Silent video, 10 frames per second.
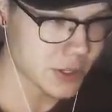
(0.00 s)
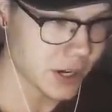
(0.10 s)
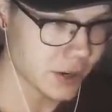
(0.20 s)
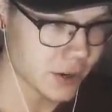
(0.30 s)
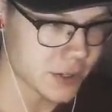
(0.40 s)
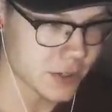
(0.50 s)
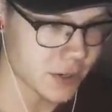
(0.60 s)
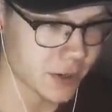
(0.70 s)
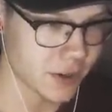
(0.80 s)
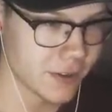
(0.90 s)
your concern.
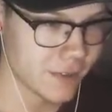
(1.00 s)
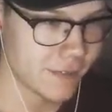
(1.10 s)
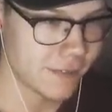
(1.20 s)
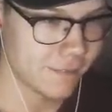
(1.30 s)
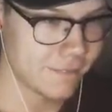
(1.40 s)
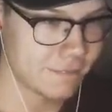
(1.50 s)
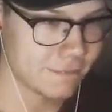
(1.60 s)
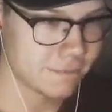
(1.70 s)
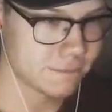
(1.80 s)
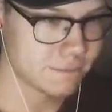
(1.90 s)
Yeah, that was a little
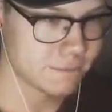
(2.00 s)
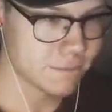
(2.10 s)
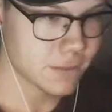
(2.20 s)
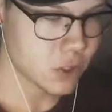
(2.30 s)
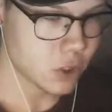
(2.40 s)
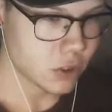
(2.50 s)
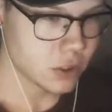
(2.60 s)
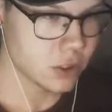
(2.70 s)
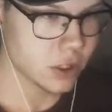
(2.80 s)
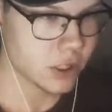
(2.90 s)
concern. Oh no, we gotta
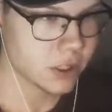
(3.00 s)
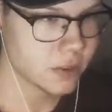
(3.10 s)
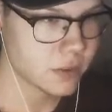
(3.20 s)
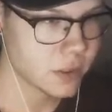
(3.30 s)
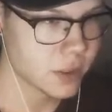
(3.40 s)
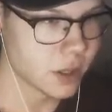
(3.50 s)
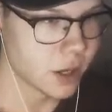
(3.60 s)
choose the right path.